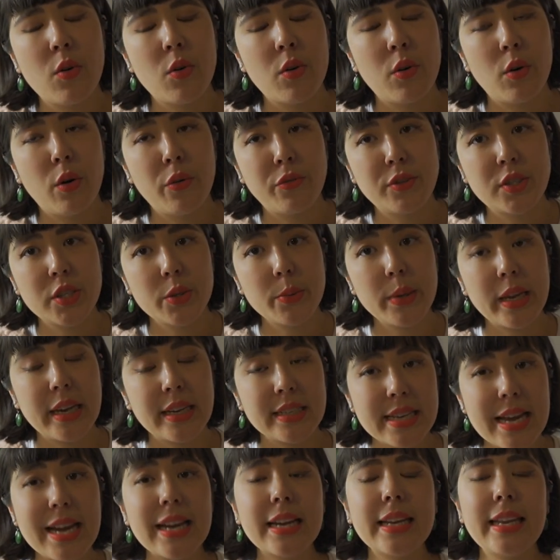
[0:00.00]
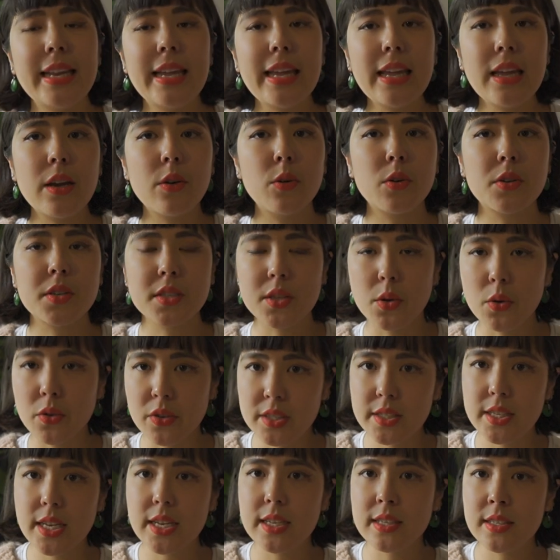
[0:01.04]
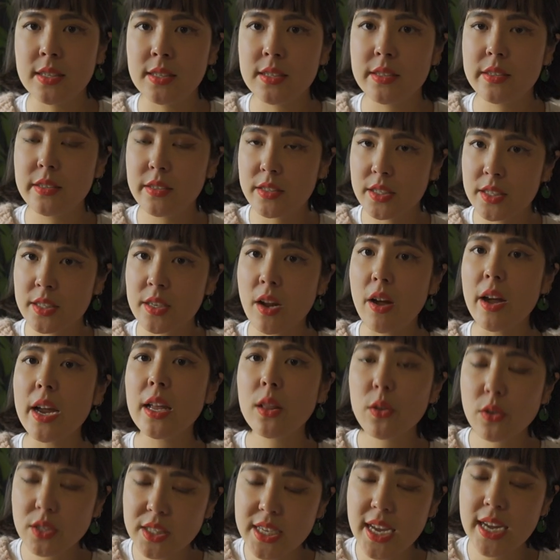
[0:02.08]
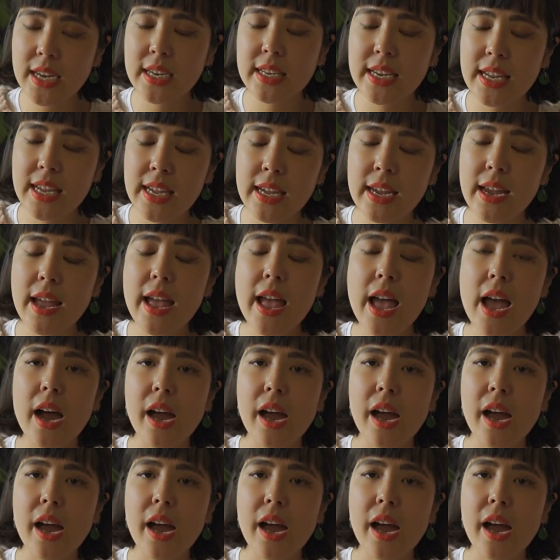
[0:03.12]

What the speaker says: of doing a technique or a certain style or technique.